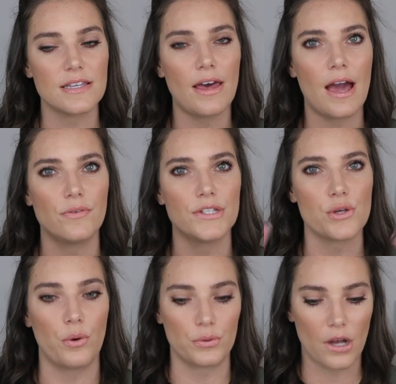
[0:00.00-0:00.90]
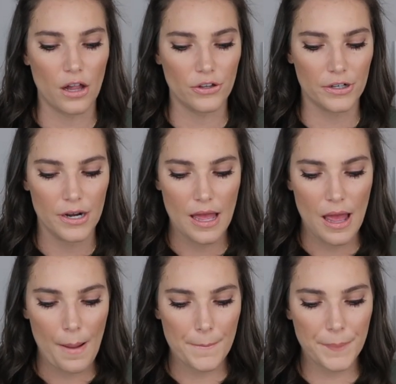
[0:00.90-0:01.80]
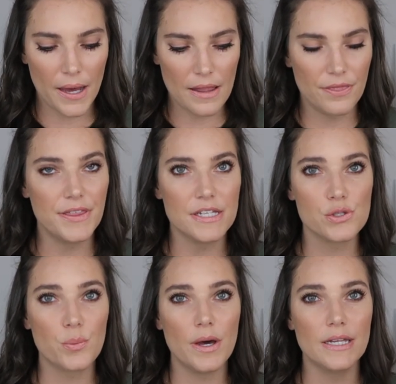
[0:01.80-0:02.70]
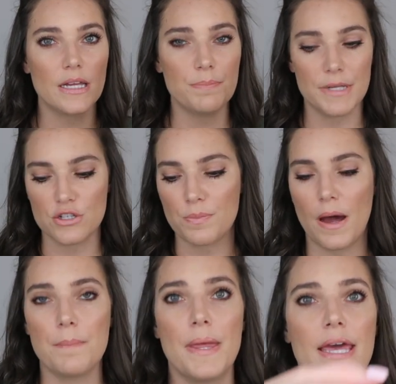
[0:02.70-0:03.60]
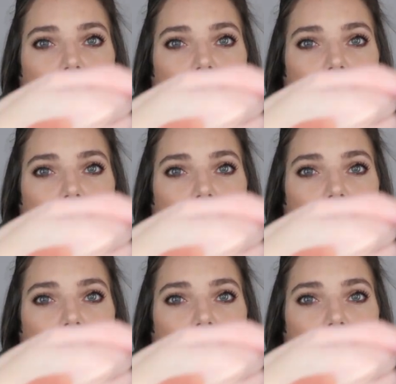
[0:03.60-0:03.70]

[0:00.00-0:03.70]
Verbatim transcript: still have its own color. But this one in Beach Bum